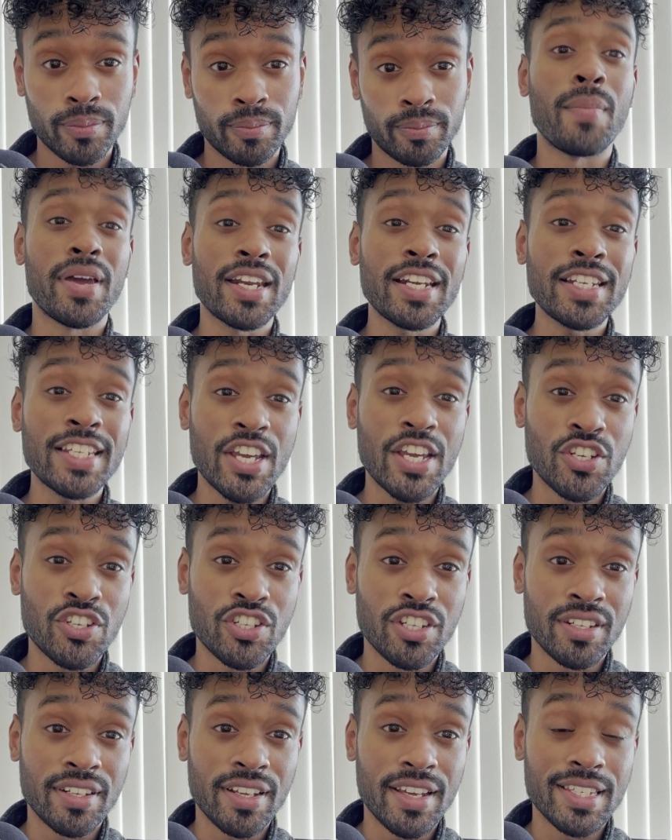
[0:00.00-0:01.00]

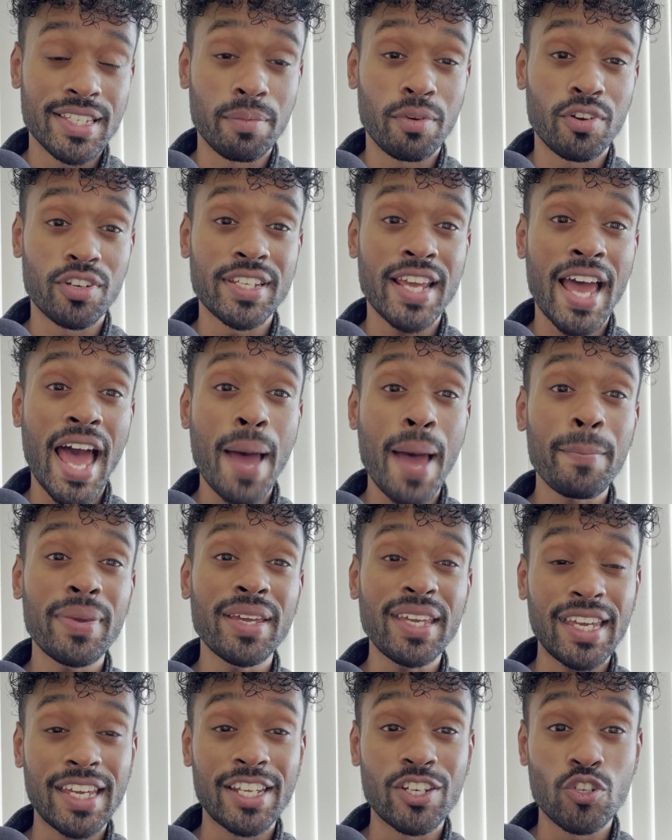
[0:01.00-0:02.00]
Meditation is about
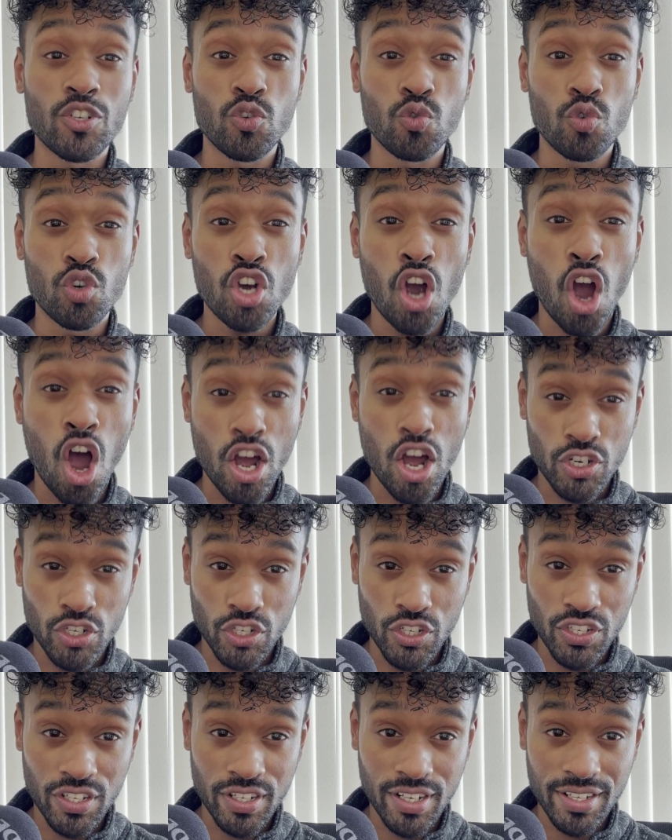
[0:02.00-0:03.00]
tapping into
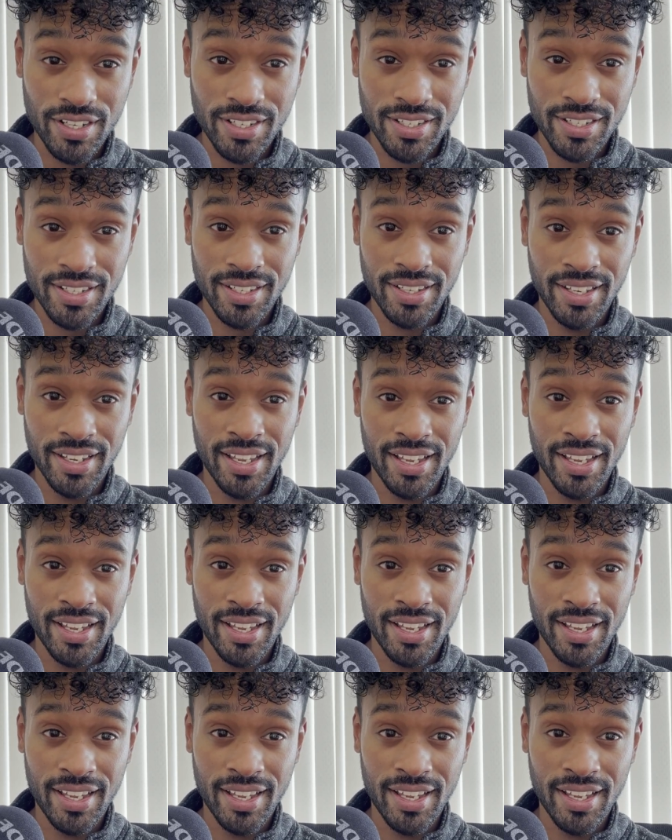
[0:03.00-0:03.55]
consciousness.